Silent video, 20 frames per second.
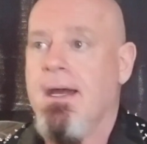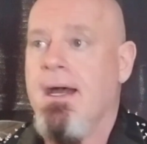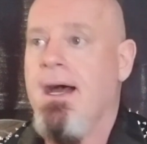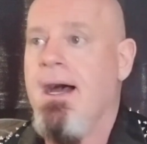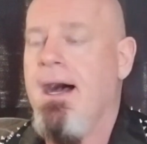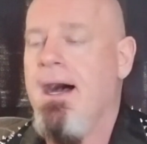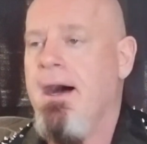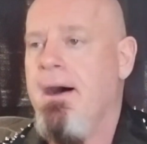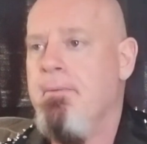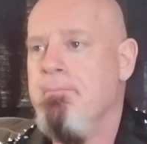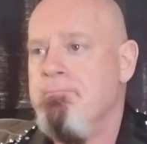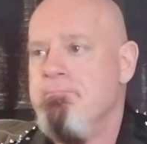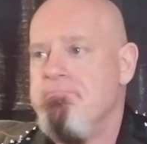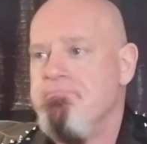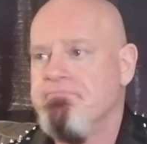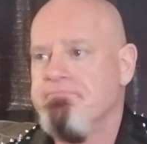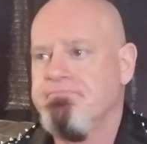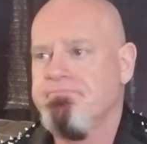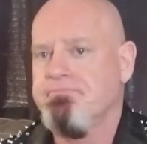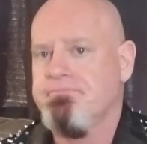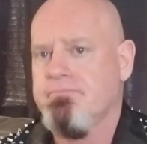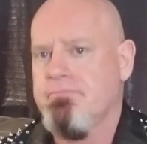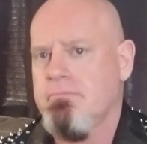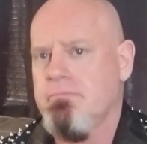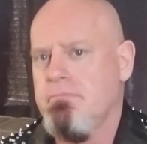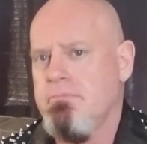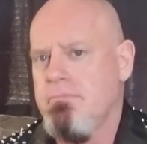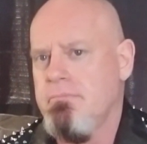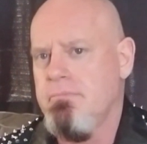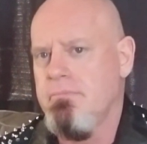Um,
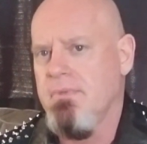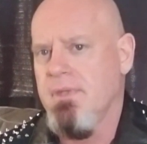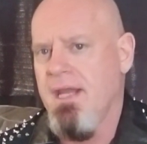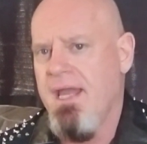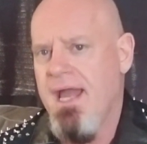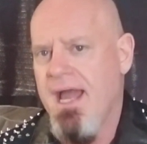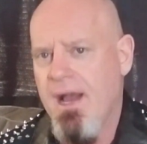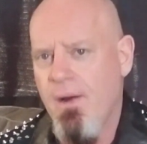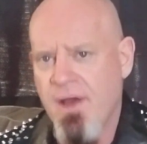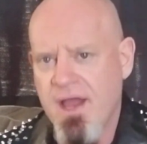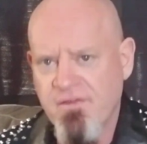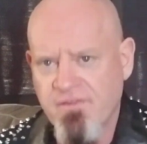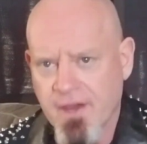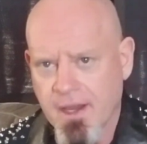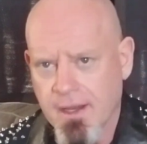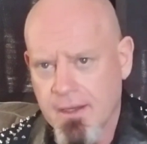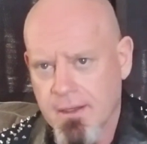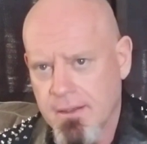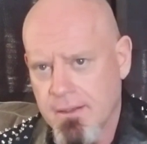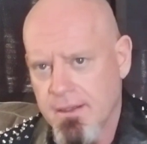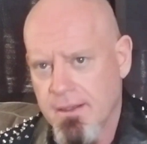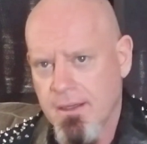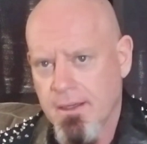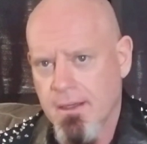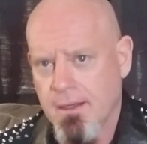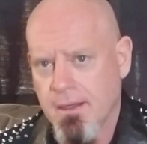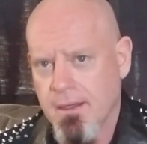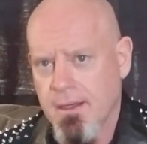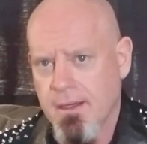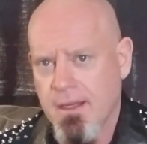however,
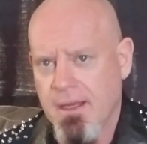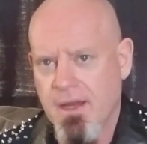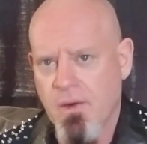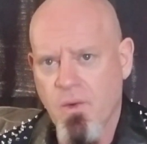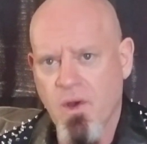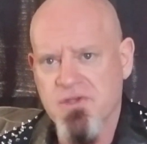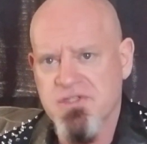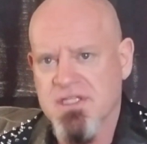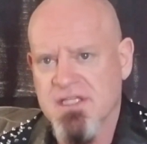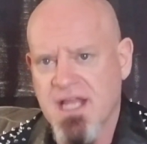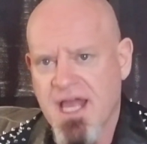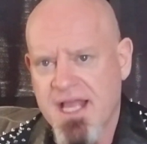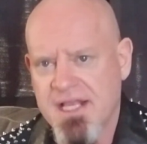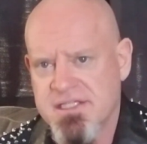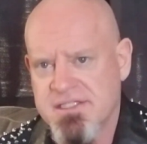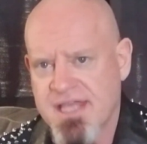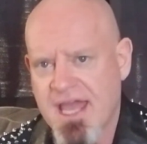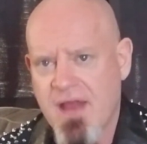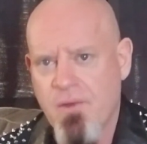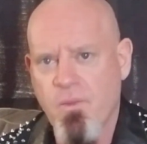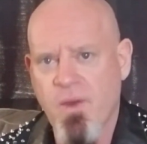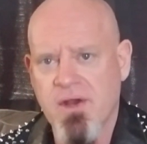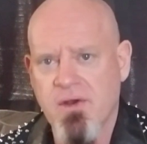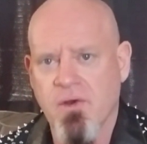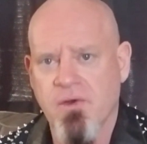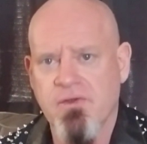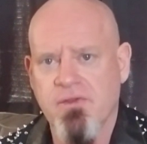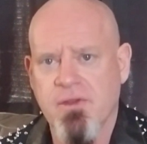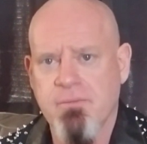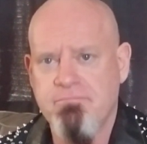it wasn't like Stan went
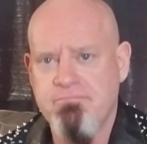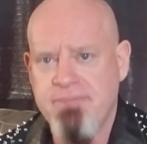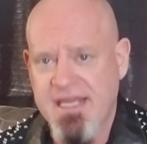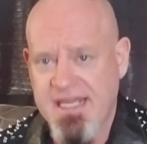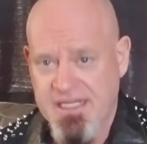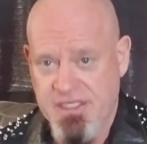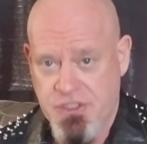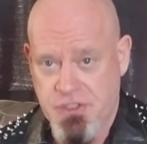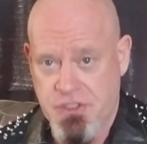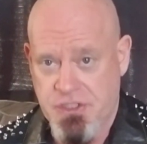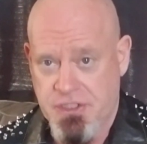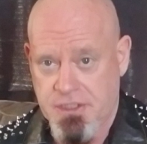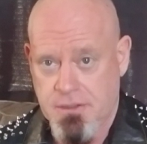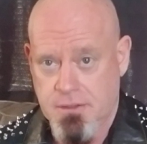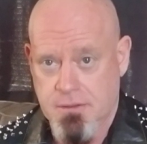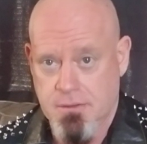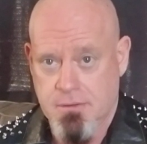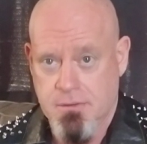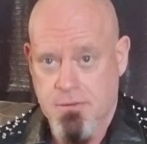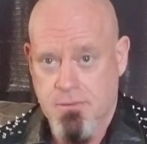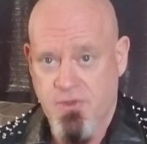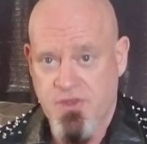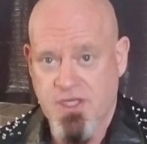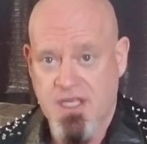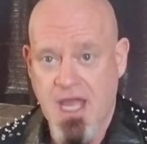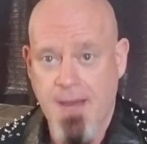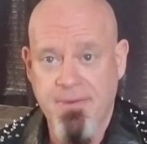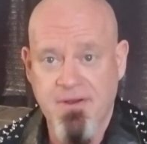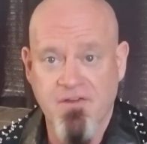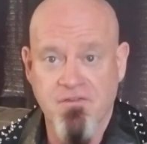on the beach with a
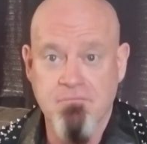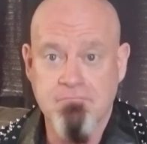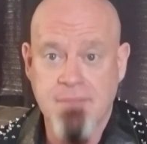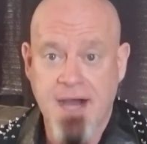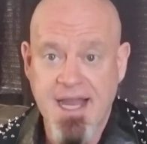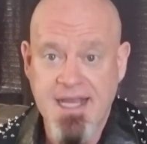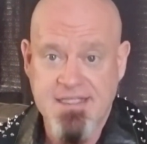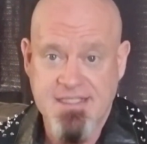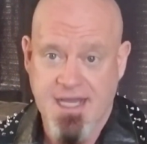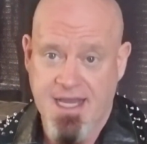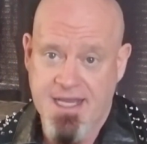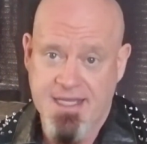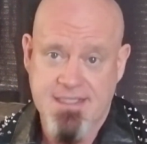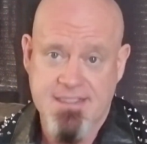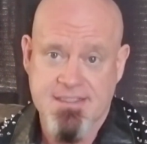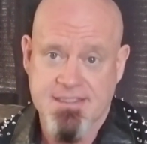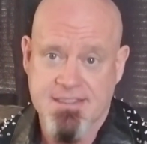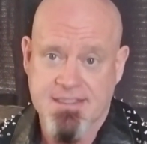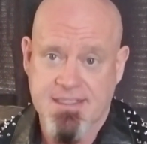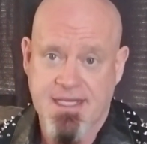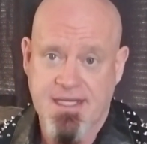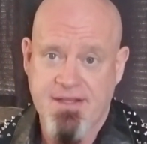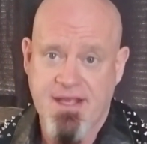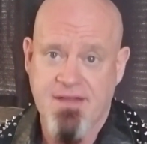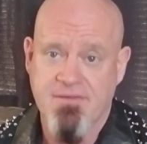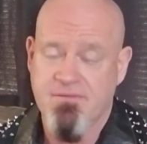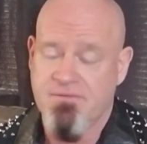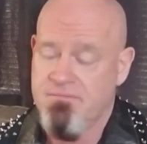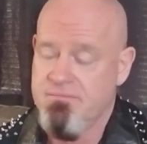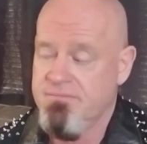couple of Mai Tais and
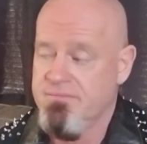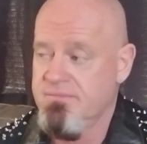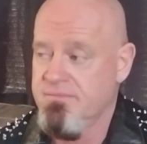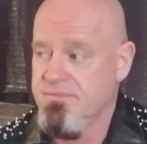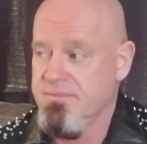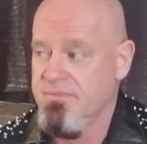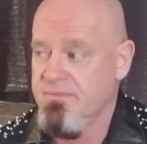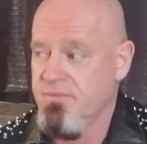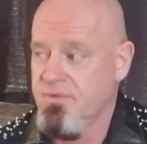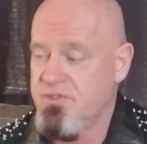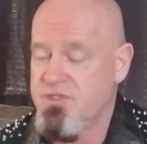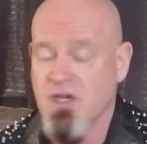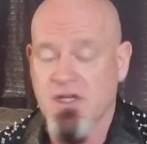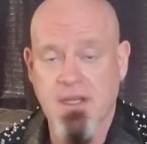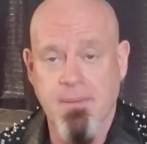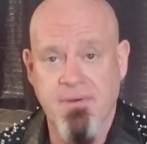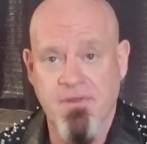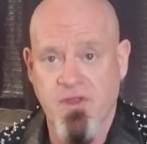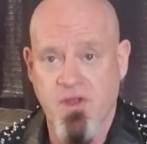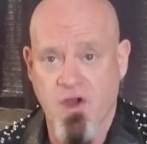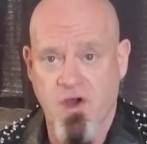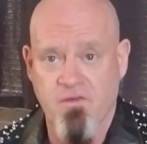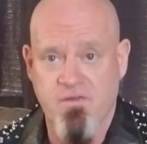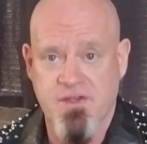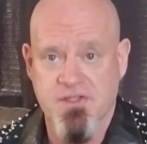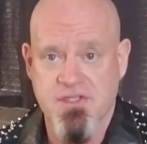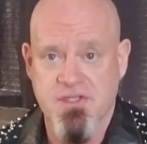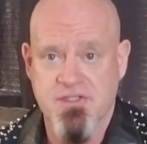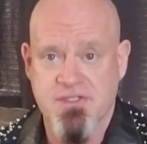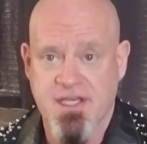then turned up at the
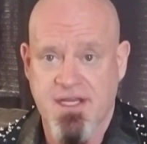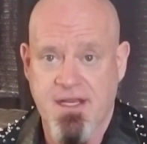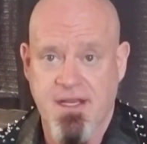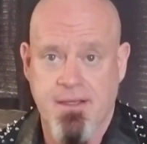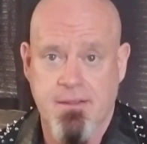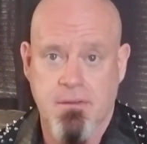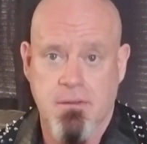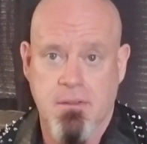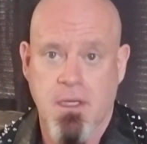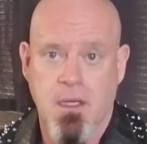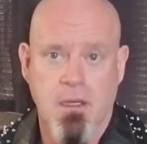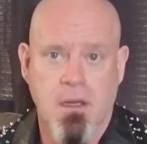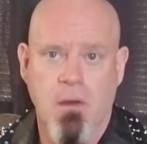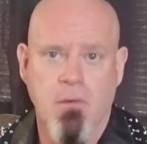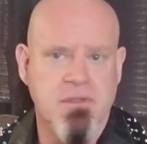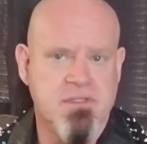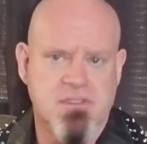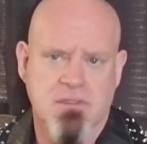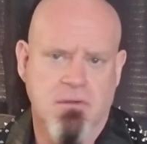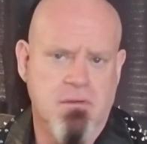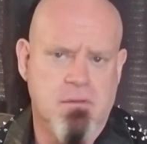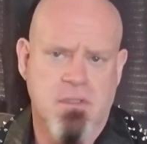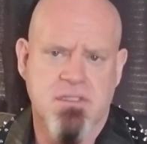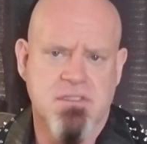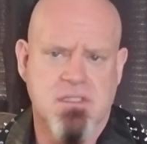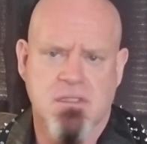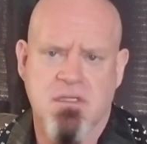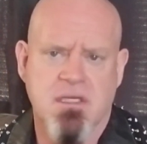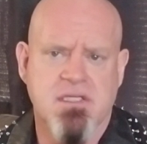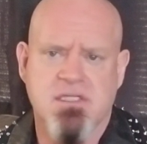office and said, Oh, is, it,
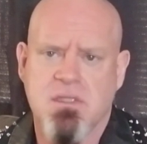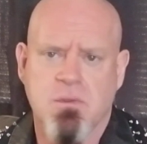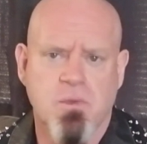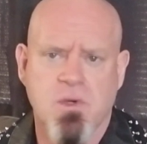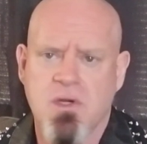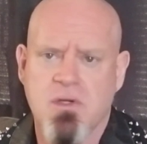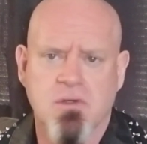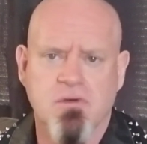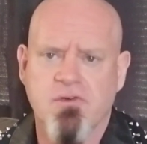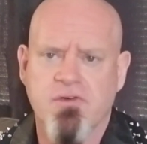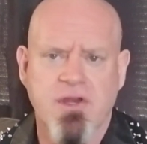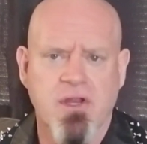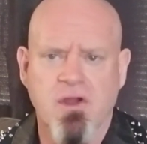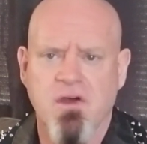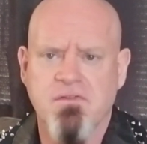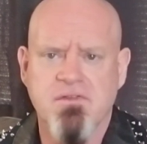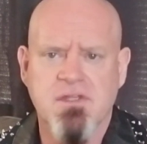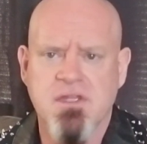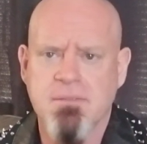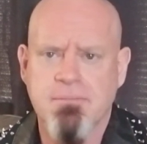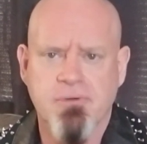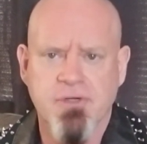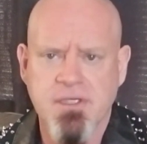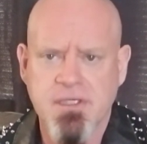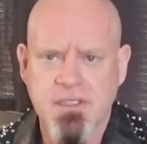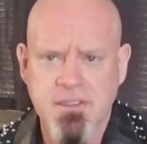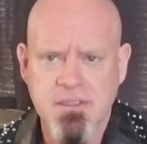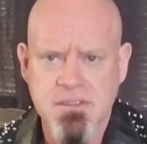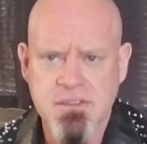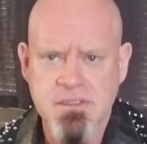is, is the work already off to the
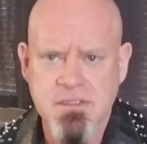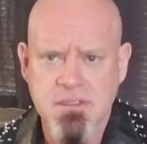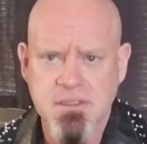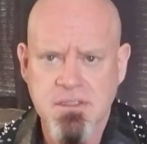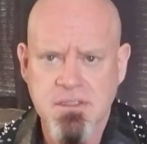printers?